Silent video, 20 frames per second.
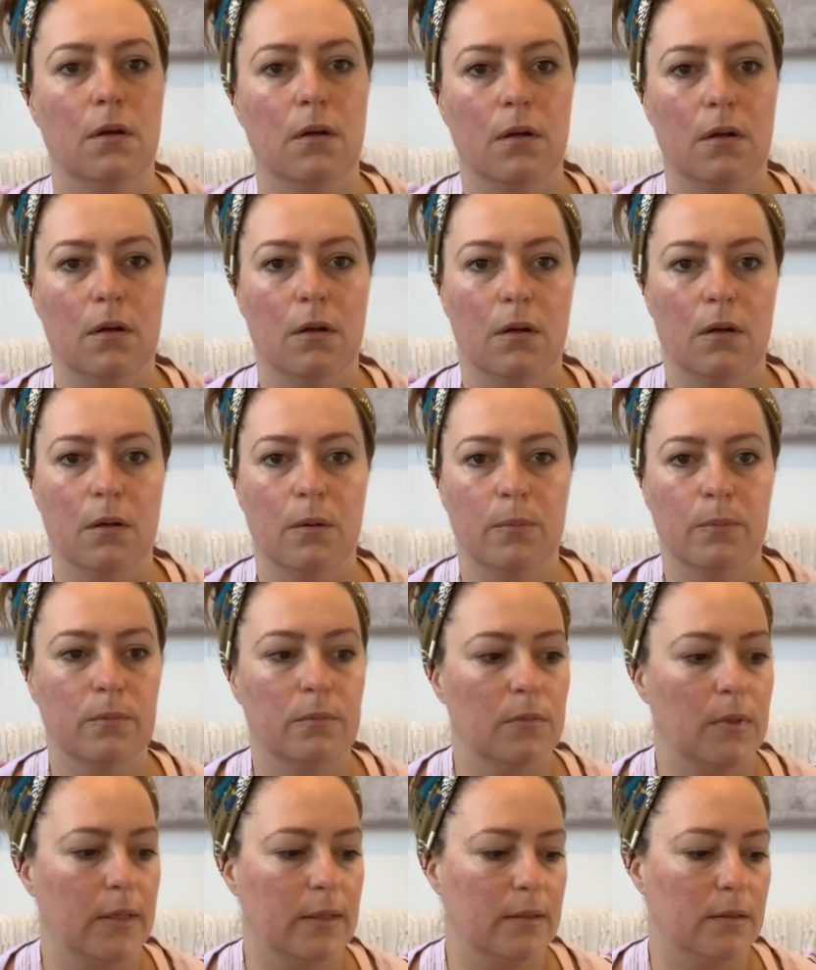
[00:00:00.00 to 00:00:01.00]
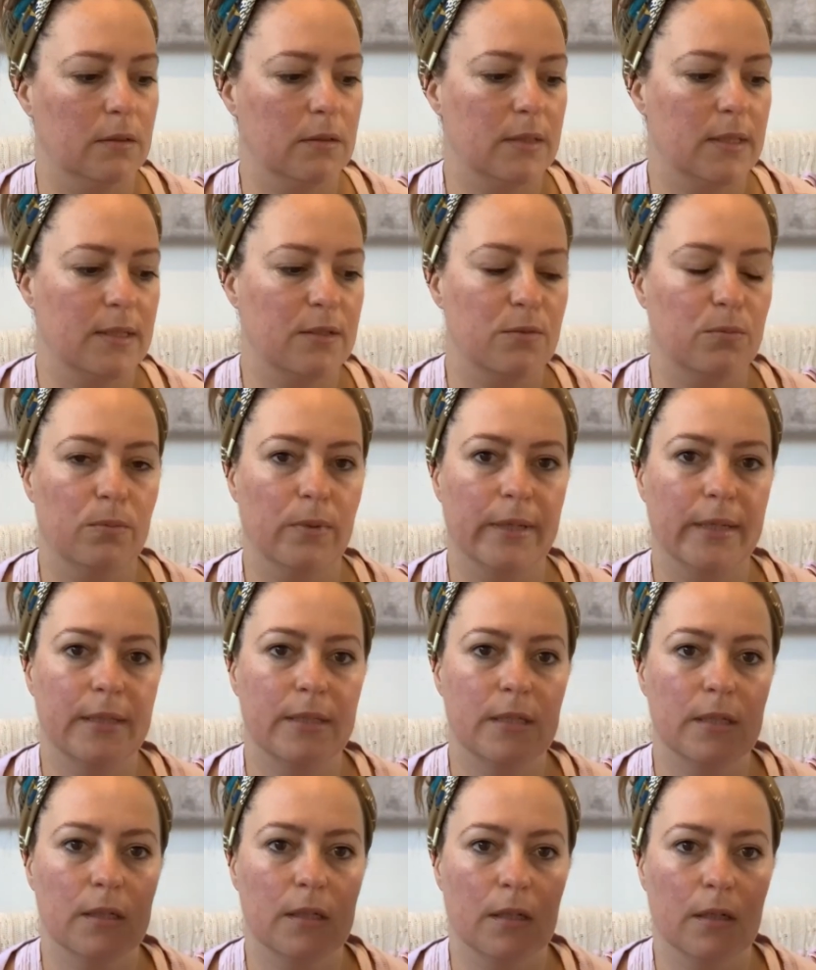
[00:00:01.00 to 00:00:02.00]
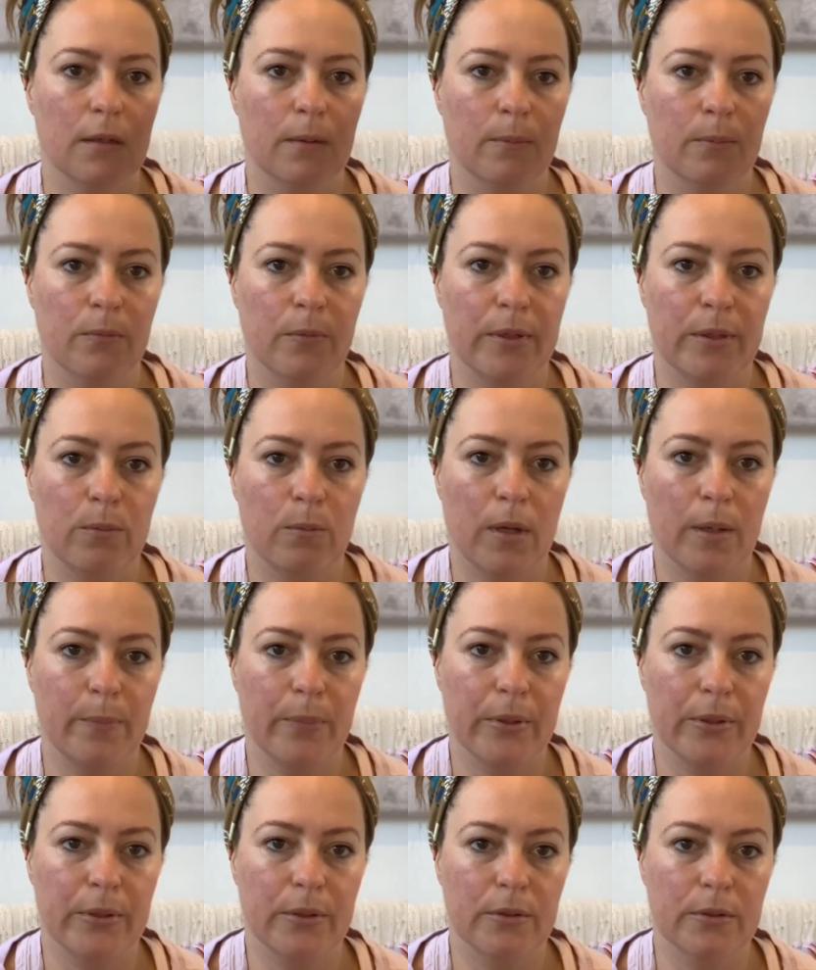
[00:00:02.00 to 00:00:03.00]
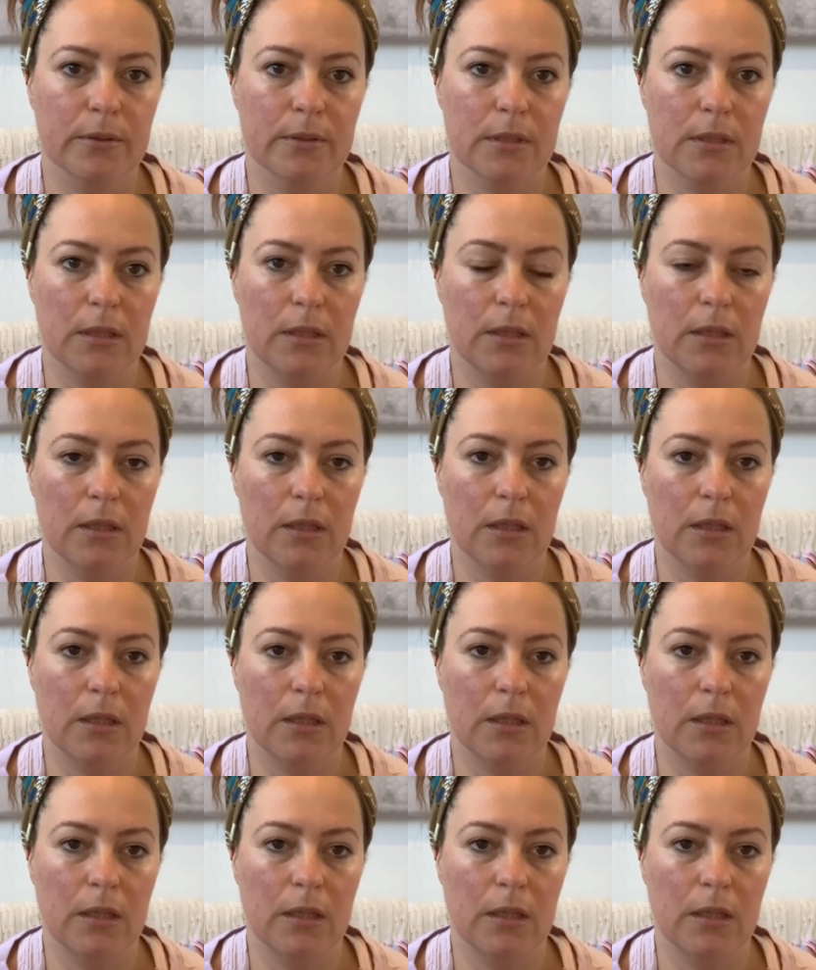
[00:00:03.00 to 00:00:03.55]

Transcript: And because there's red and white polka dots in